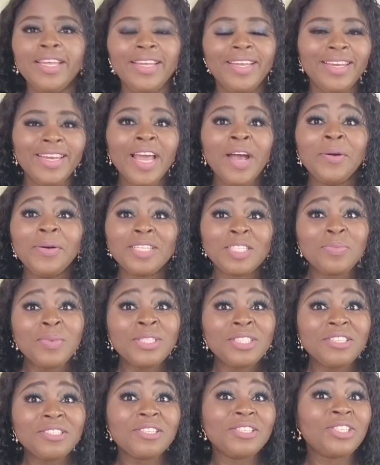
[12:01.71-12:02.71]
Now, as
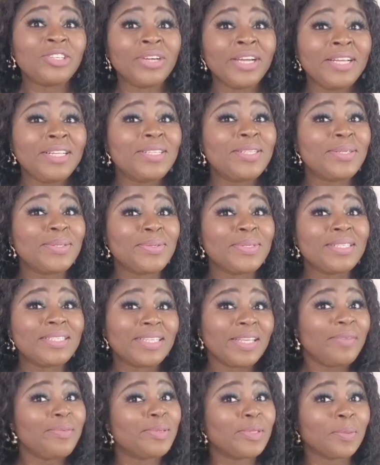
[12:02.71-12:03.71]
much as you're trying to
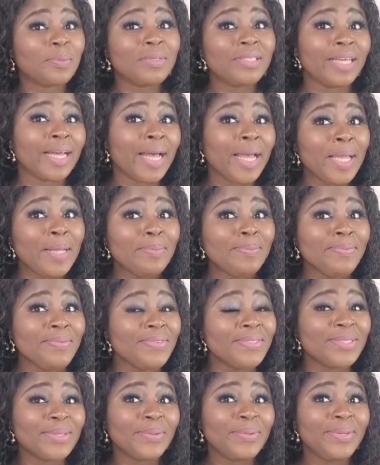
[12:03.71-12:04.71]
save some time
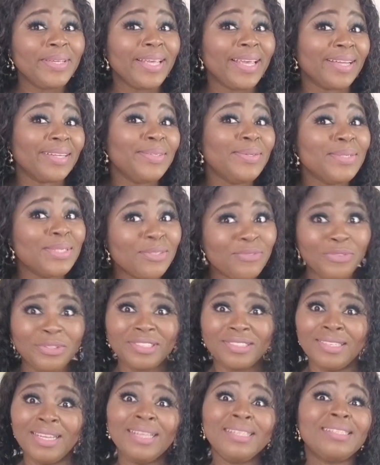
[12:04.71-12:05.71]
so you can use it for the
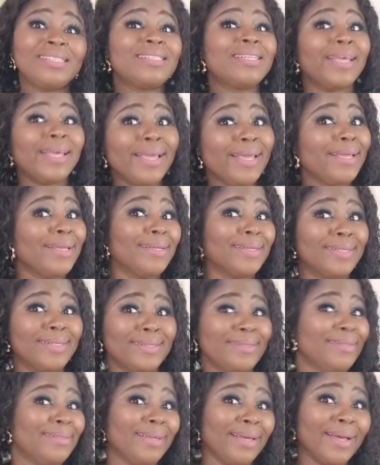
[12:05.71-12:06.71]
next day,
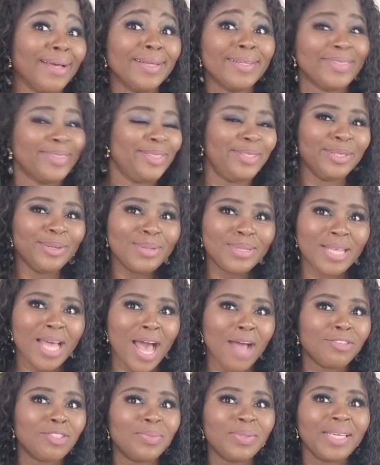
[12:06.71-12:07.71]
yeah, you also
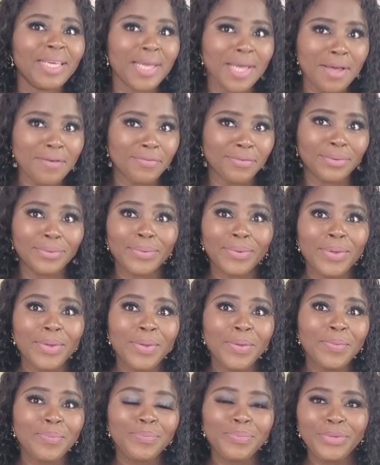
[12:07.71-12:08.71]
have to be careful
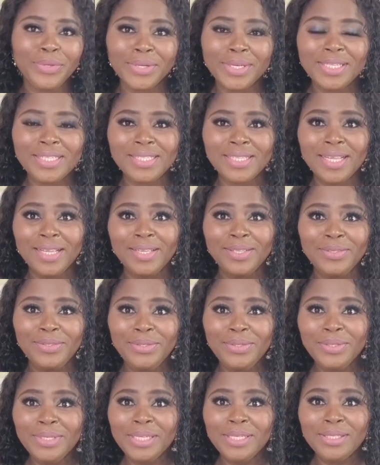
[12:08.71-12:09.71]
because
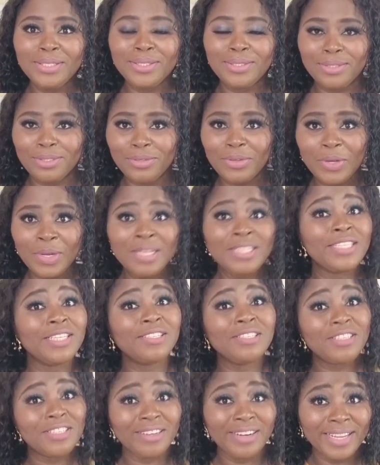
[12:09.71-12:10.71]
you need to
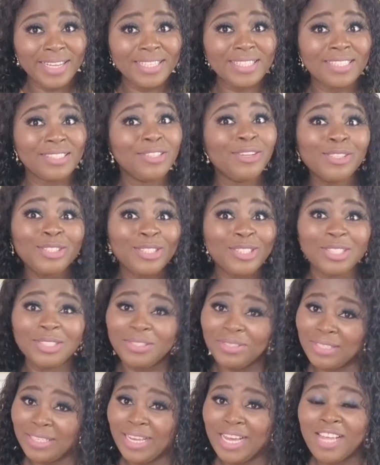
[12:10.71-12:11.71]
concentrate not just on the
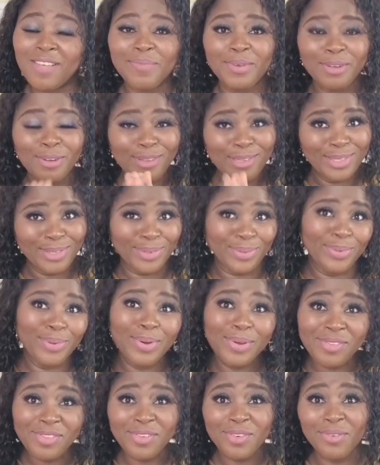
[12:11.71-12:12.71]
time but also
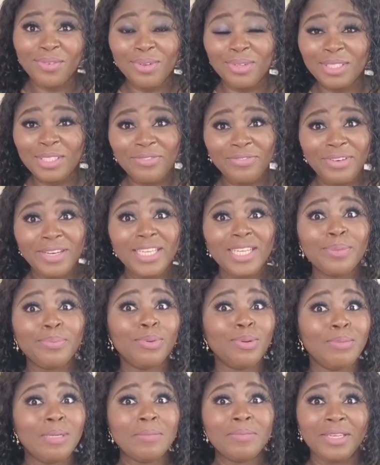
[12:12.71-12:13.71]
on the flaky
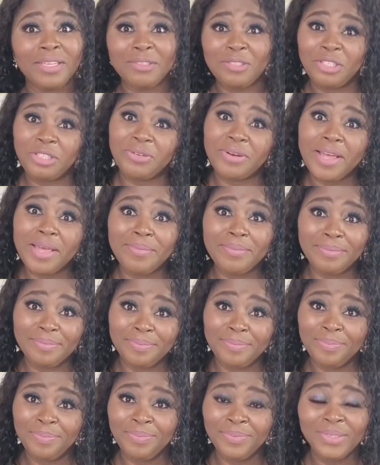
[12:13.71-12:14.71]
problem that you're striving.
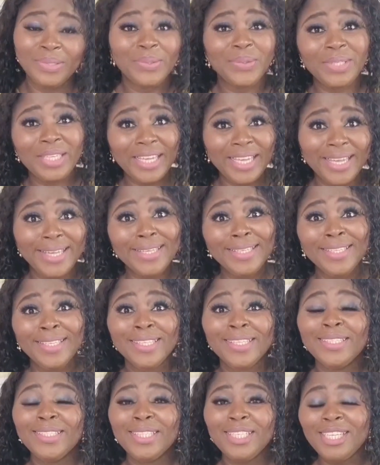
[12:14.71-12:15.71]
Okay,
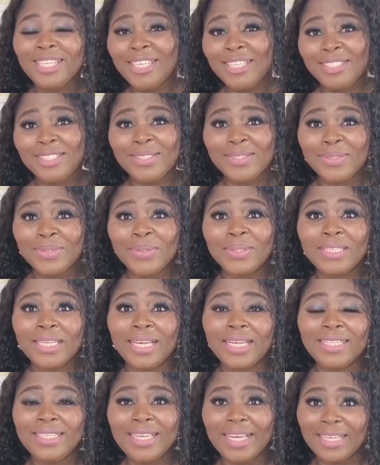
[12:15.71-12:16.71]
you need to know
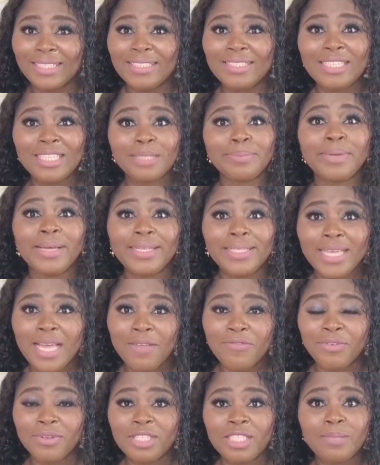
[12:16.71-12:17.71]
that this is my time
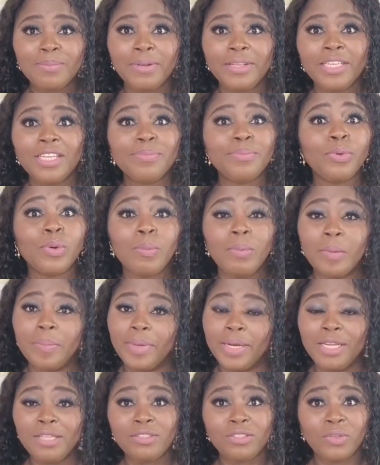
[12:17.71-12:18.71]
for this flaky problem. I
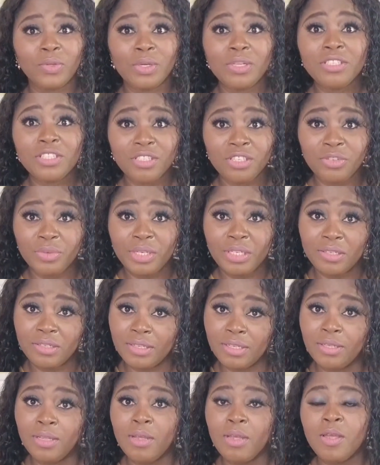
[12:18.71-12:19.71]
need to concentrate on
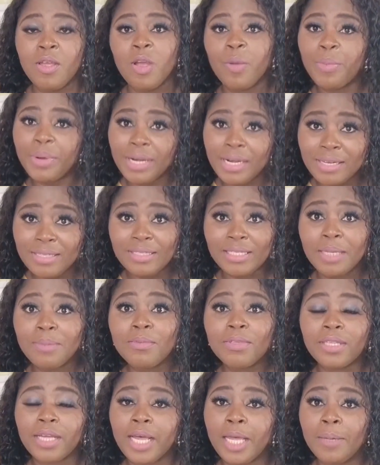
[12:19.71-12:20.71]
it, but at the same
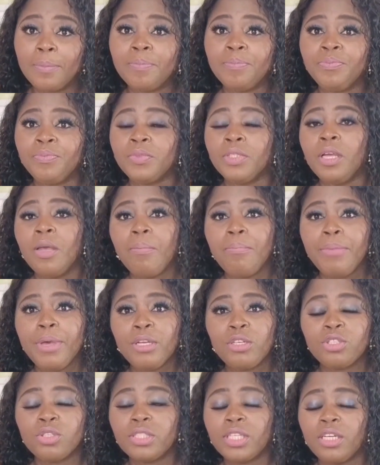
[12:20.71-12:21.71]
time, make
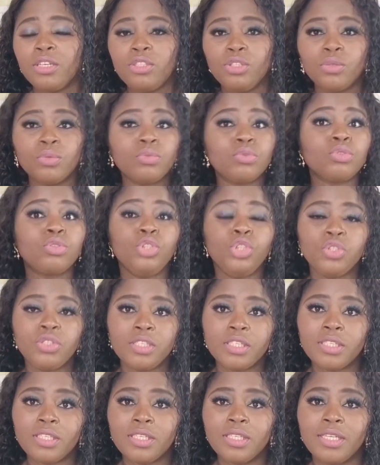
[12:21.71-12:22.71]
sure that you don't use
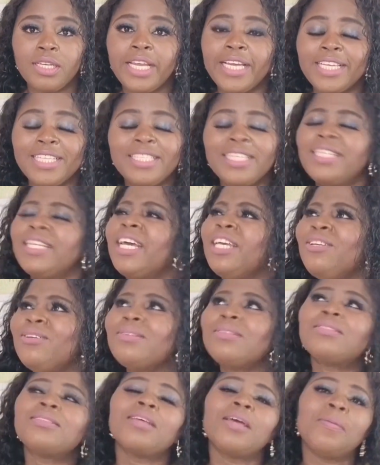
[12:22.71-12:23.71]
it. Like I said, I
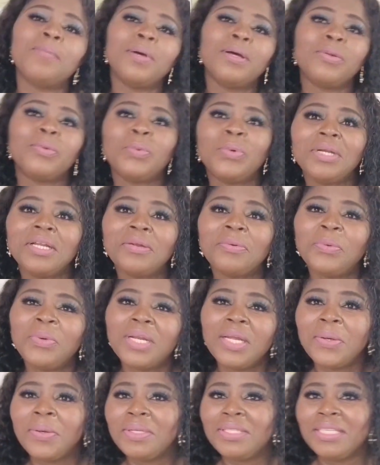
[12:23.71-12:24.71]
used about 1
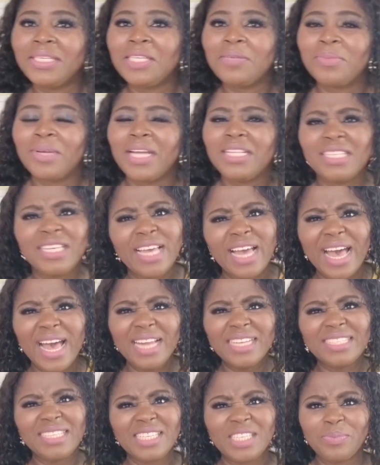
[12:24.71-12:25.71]
hour 30 minutes. I think I
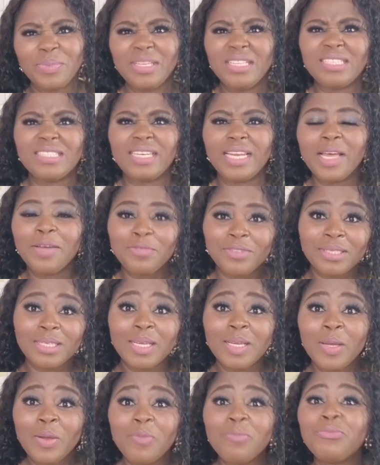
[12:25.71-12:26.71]
had 30 minutes left,
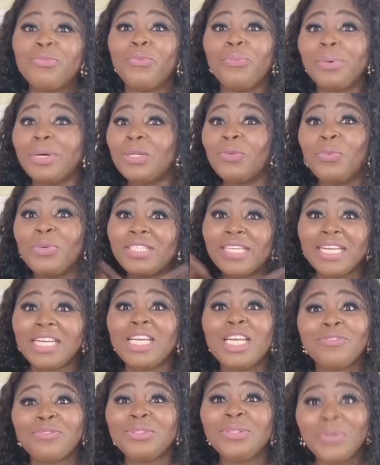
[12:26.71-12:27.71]
but which I didn't
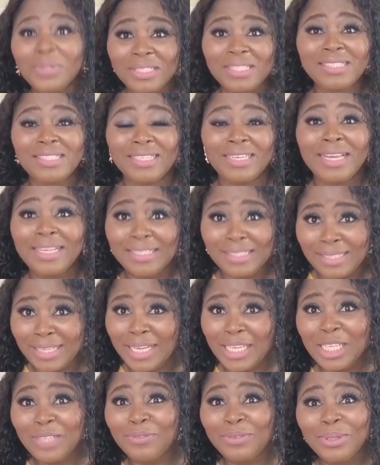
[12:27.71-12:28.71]
even notice the next day. I
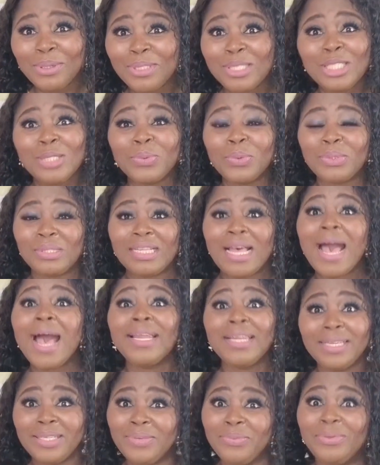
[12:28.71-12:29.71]
didn't even notice it was
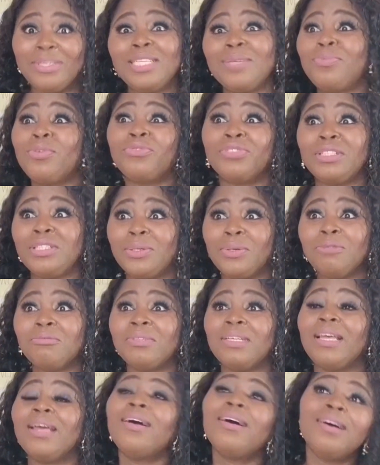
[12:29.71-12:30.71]
added when the prophet told
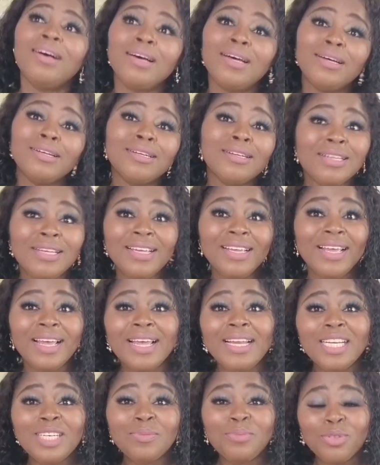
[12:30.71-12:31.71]
me, "Oh,
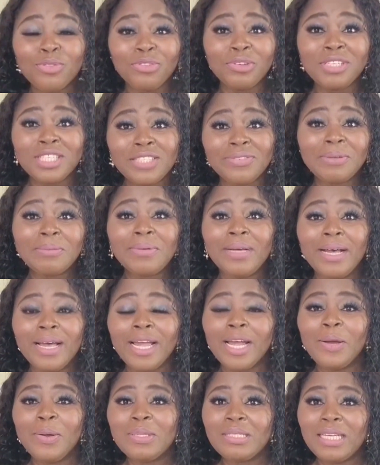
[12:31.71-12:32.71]
Helen, Prüfung is vorbei."
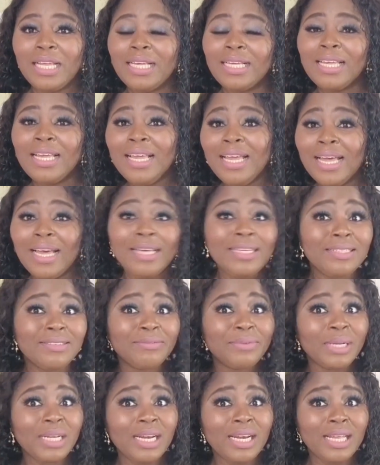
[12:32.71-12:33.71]
I was like,
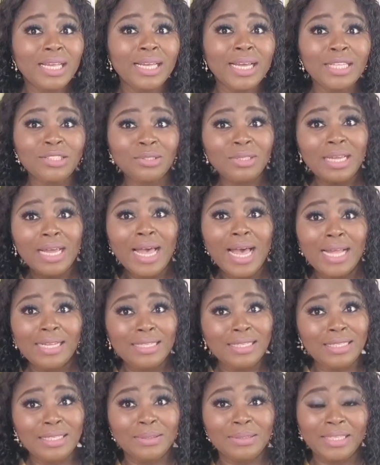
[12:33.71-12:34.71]
really? I thought I had
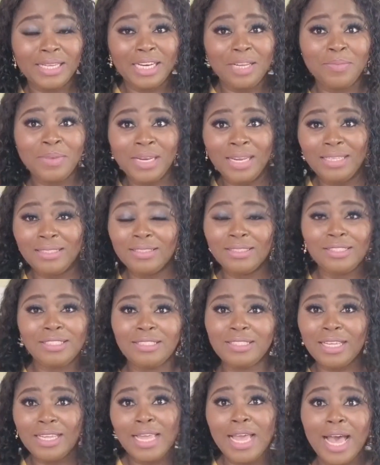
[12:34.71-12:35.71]
still 30 minutes. She
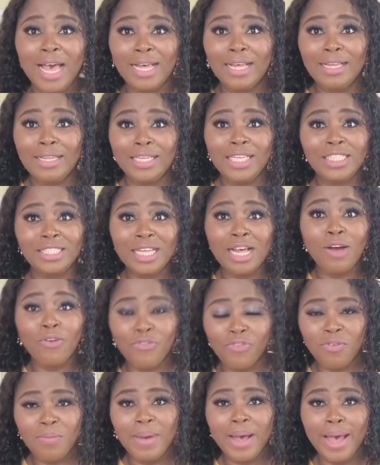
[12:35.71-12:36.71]
said, yeah, it's out
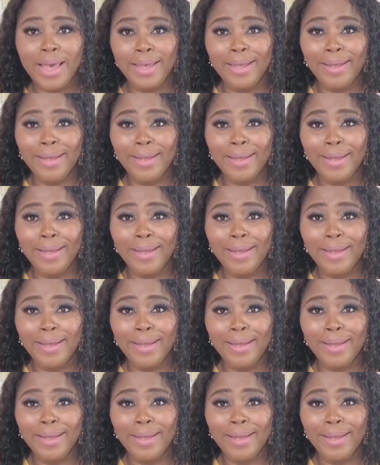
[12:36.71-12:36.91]
vorbei.